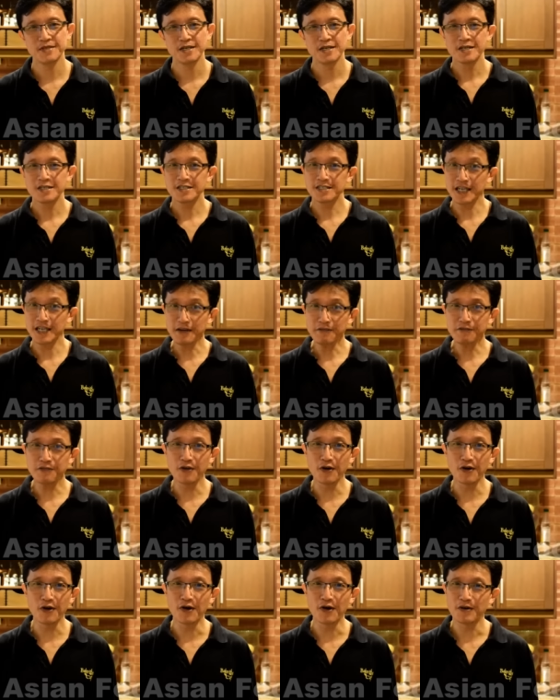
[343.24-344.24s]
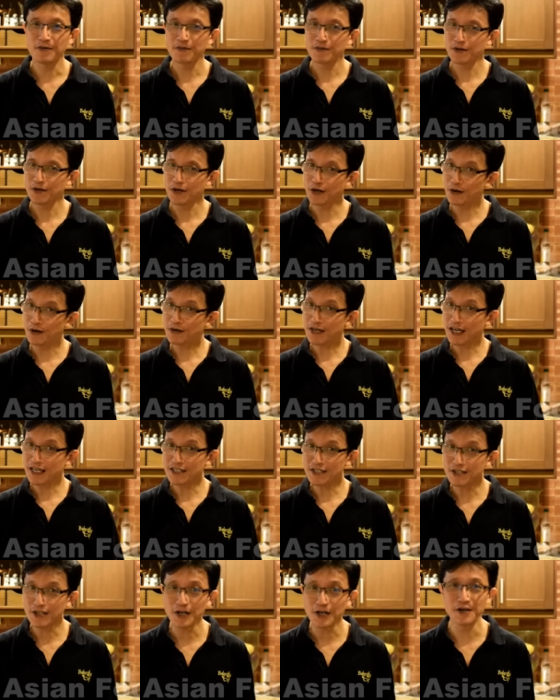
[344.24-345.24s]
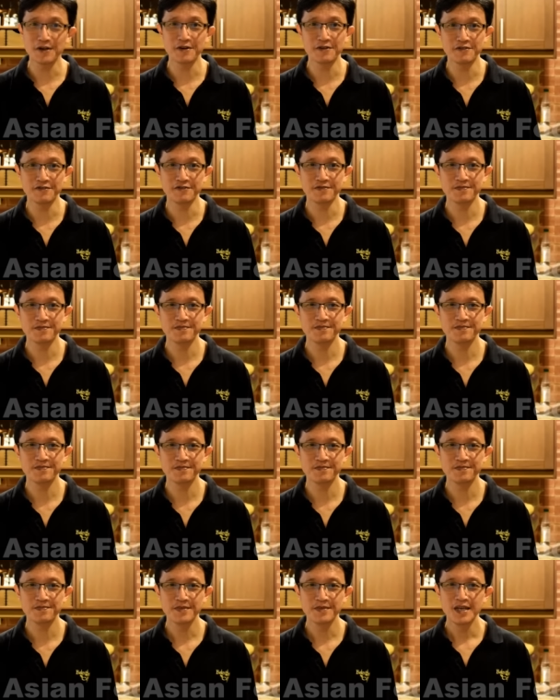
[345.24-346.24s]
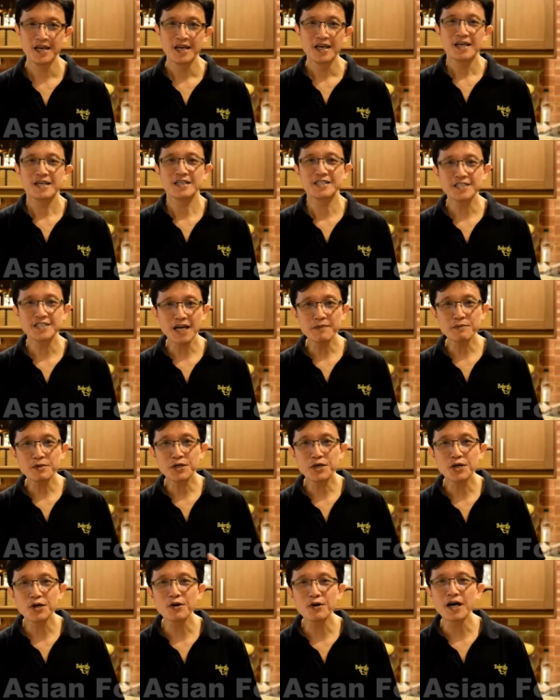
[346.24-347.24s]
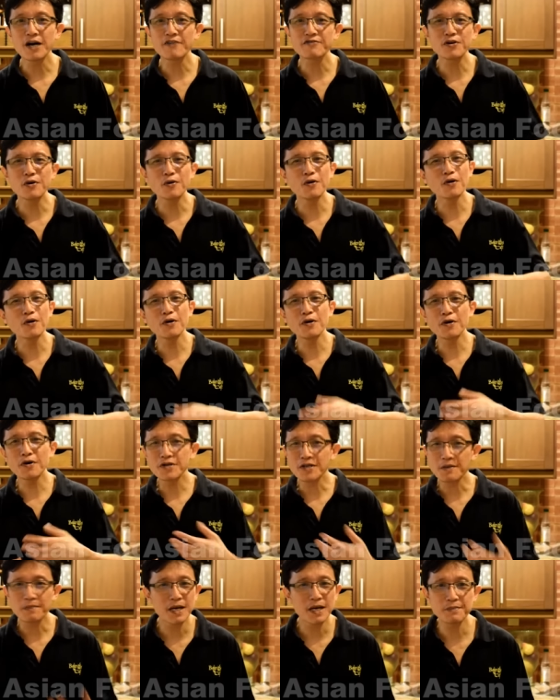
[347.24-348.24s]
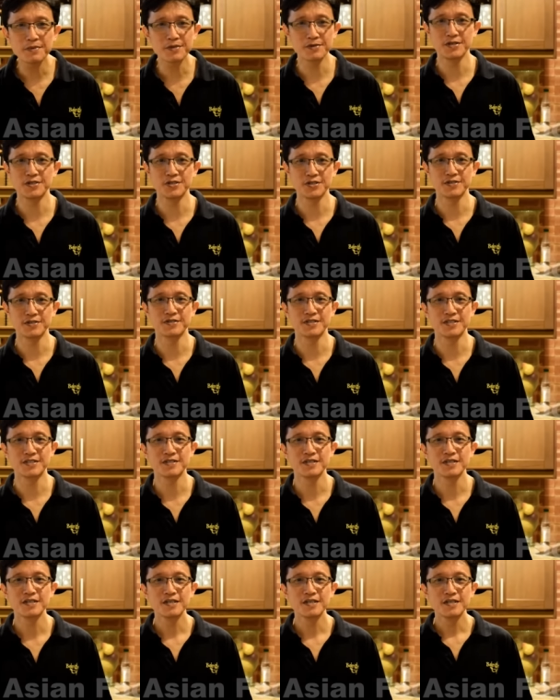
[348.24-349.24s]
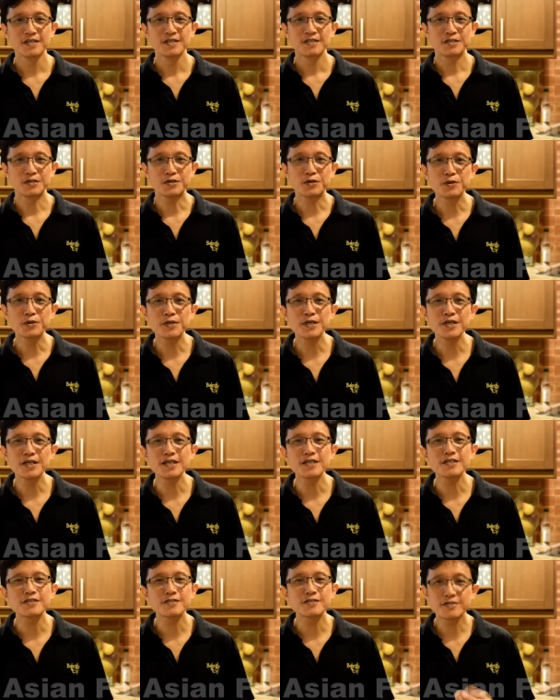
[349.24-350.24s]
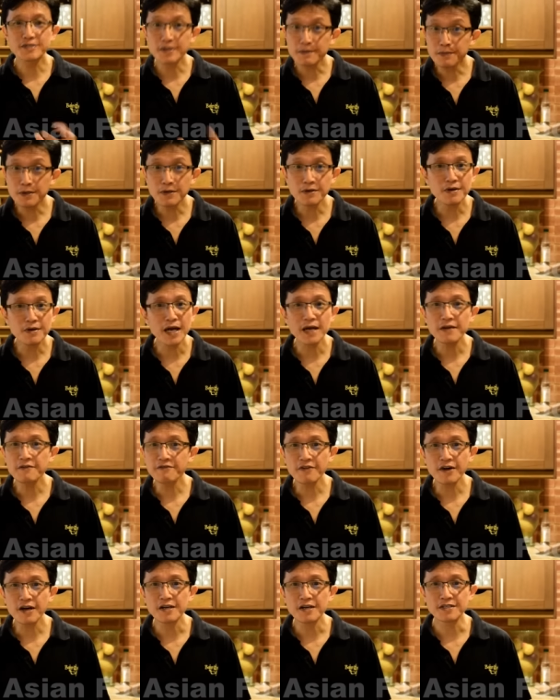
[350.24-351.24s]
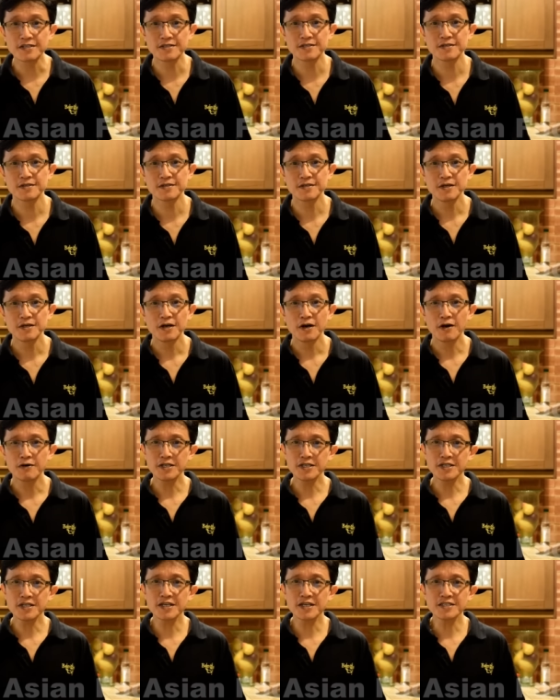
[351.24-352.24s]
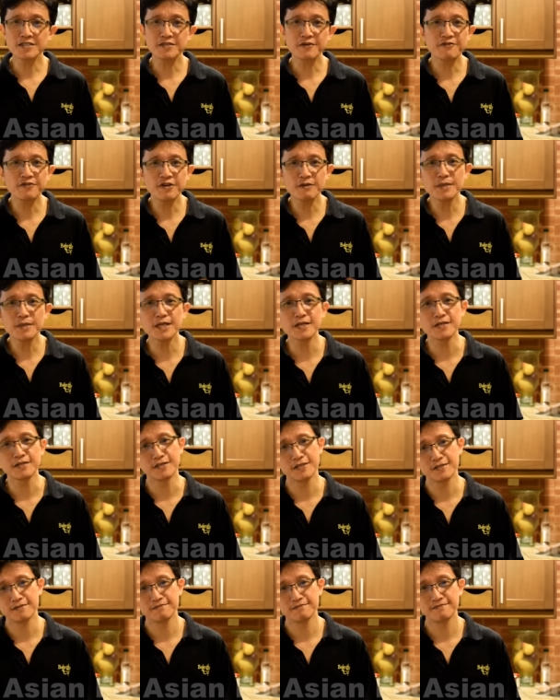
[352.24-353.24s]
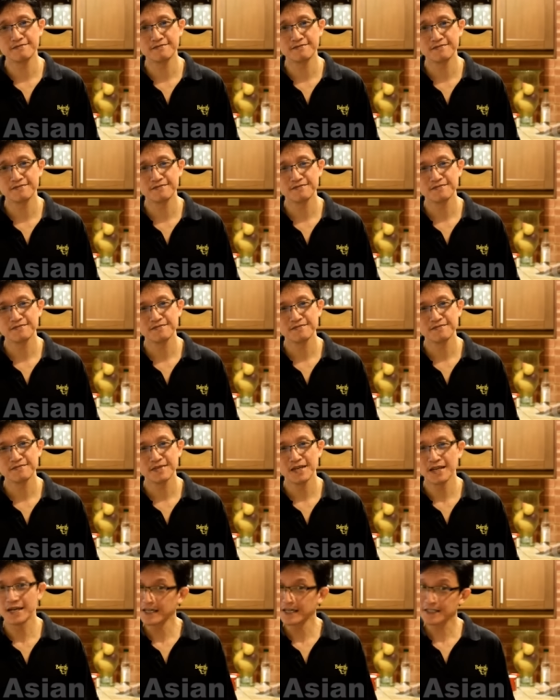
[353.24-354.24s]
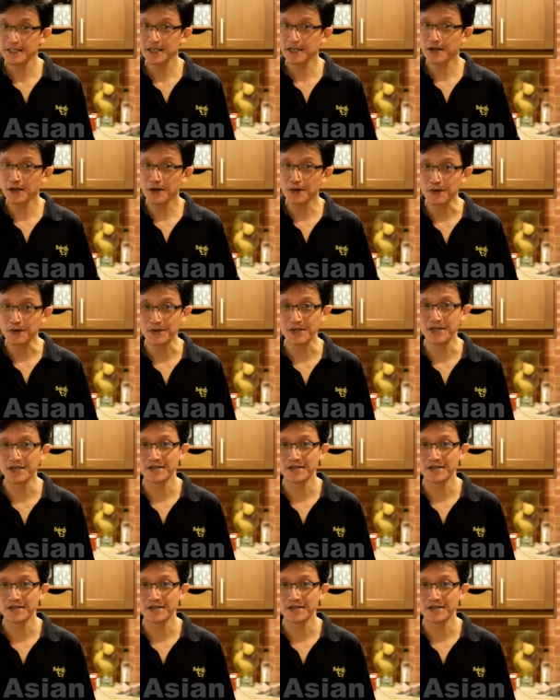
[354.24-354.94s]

Step 4. Cook and serve. It's time to cook after all the preparations. The cooking is simple and fast, only takes a few minutes. Let's take a look.